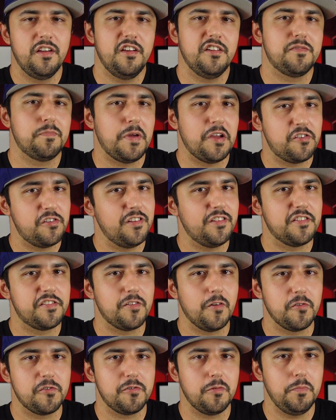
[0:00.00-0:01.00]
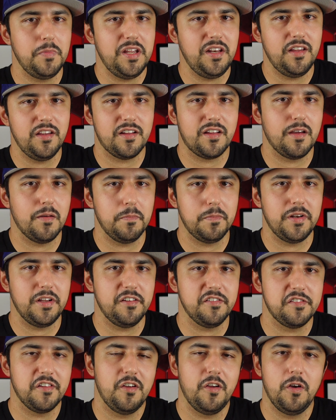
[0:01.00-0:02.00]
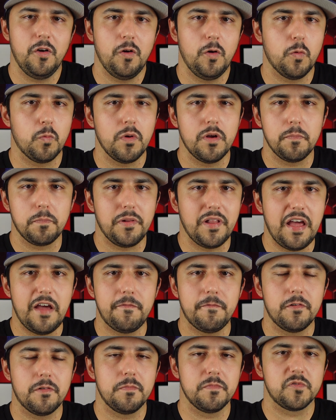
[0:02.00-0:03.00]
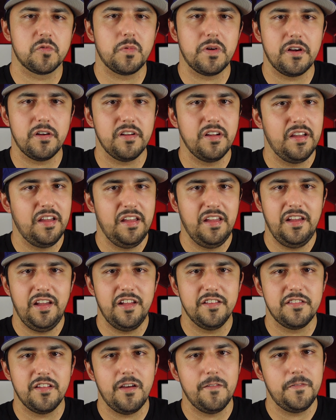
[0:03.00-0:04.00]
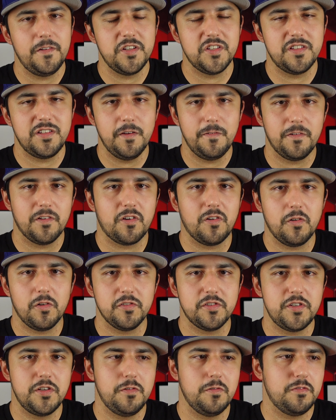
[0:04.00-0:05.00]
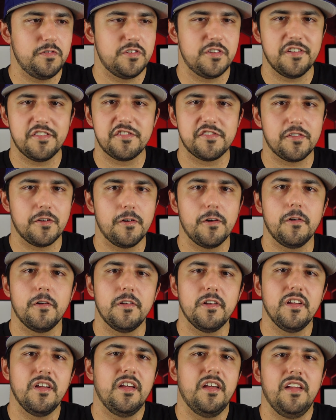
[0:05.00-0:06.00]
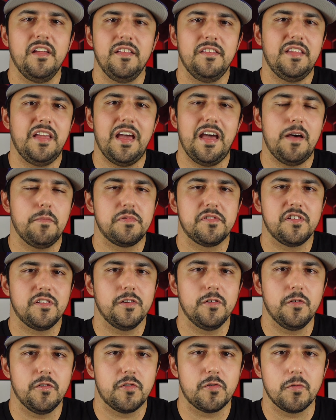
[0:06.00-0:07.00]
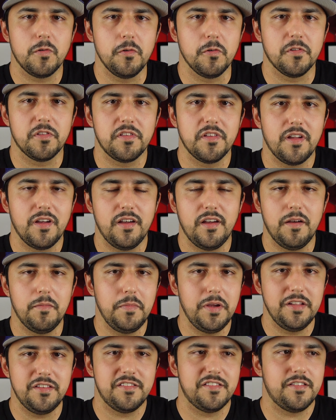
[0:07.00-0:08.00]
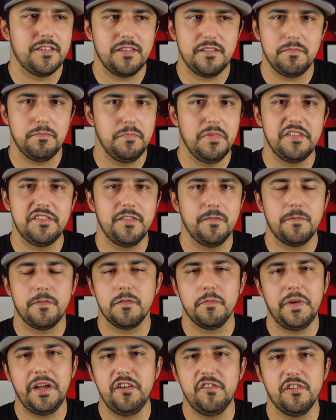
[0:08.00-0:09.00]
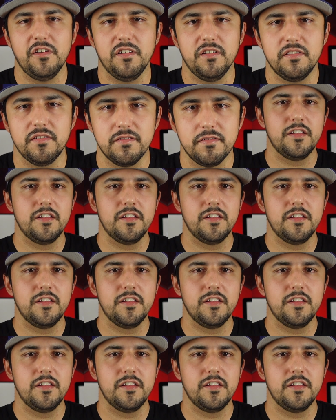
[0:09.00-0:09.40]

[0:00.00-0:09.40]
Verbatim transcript: especially the social media companies who run platforms where it's often difficult to discern the absolute truth amidst misinformation.